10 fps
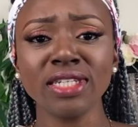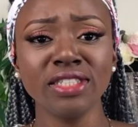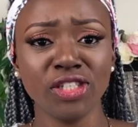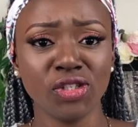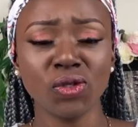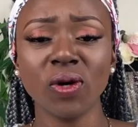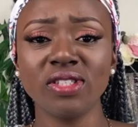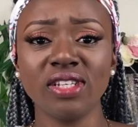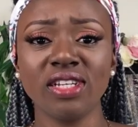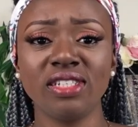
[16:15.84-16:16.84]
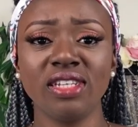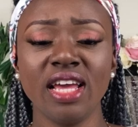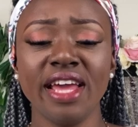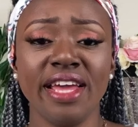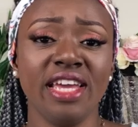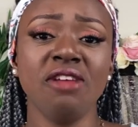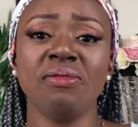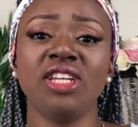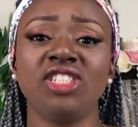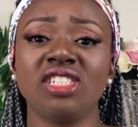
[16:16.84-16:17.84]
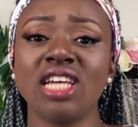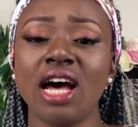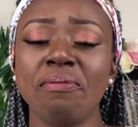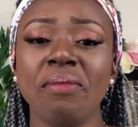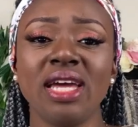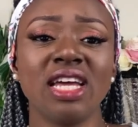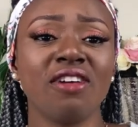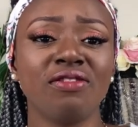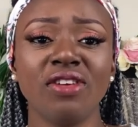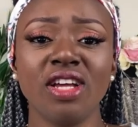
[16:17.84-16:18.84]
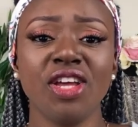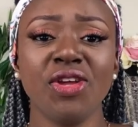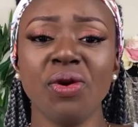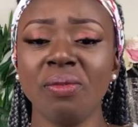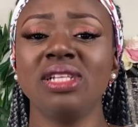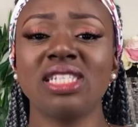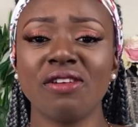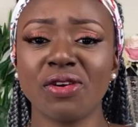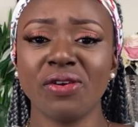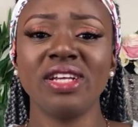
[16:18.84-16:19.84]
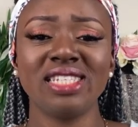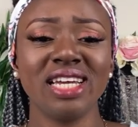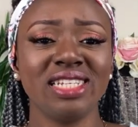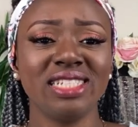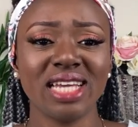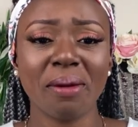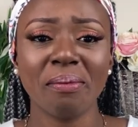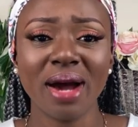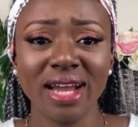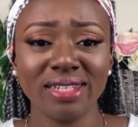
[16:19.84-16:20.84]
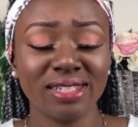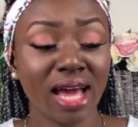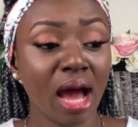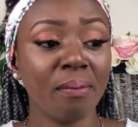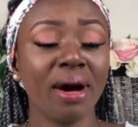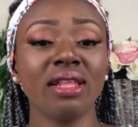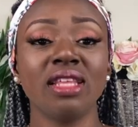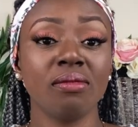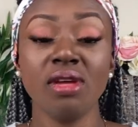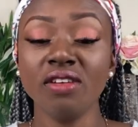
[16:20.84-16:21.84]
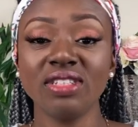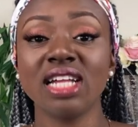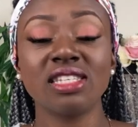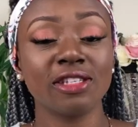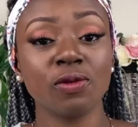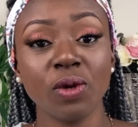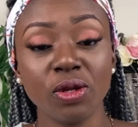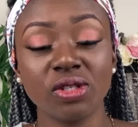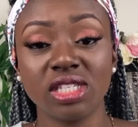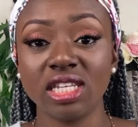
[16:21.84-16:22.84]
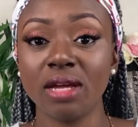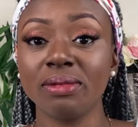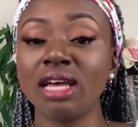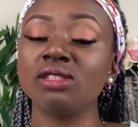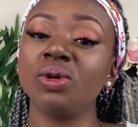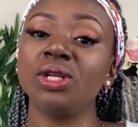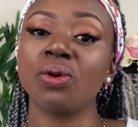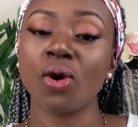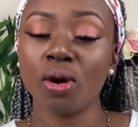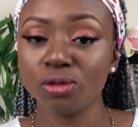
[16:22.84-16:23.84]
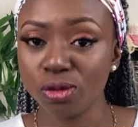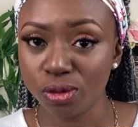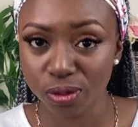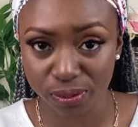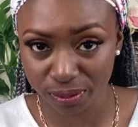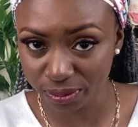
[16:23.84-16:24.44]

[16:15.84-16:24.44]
distorted images that humans have created in their mind about them. If that is the way you see them, that's the way they'll come to you.